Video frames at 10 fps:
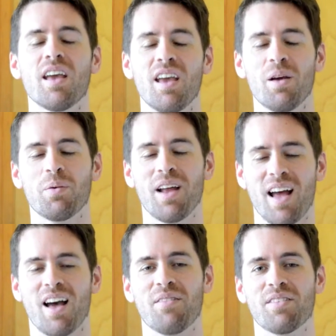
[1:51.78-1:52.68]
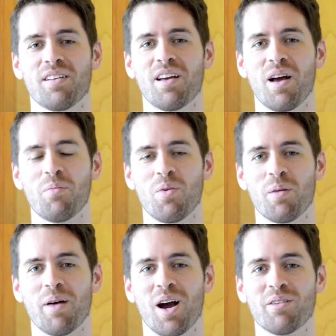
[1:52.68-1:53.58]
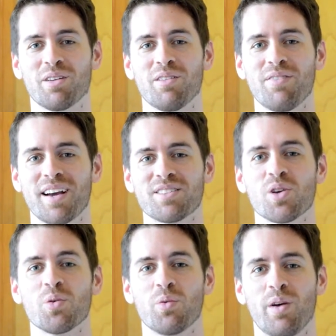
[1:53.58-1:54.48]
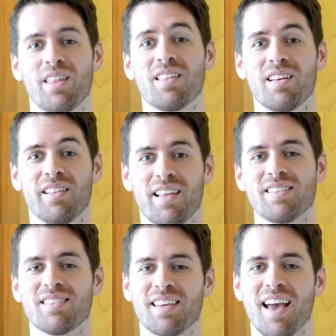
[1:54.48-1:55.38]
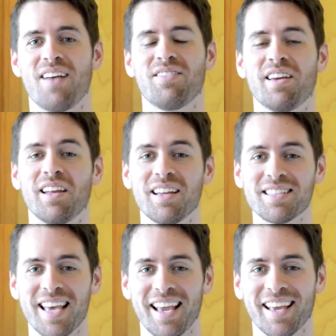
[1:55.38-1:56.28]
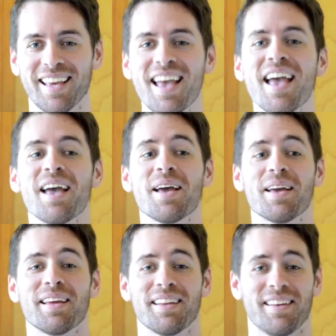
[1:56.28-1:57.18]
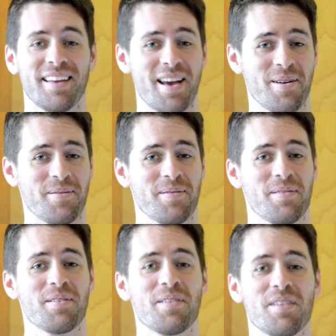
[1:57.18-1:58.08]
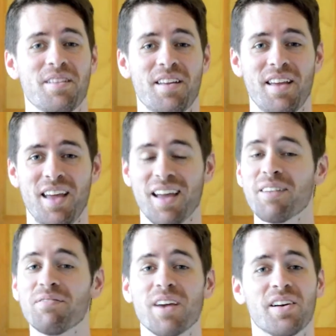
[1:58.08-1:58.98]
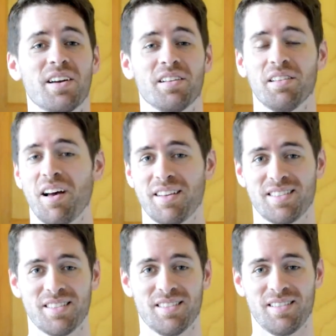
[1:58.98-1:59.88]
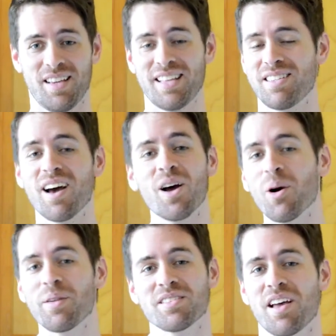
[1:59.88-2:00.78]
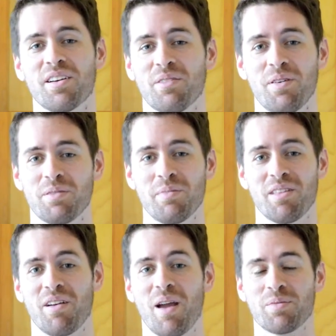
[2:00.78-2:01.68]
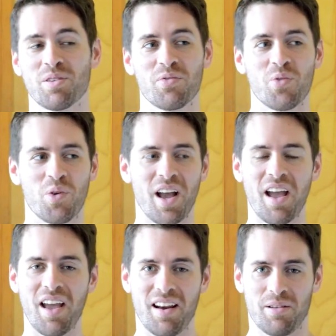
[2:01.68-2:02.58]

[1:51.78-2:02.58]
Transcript: it would have a more powerful effect with less caffeine intake. Now, it can vary a lot. It's not always 150 milligrams for 8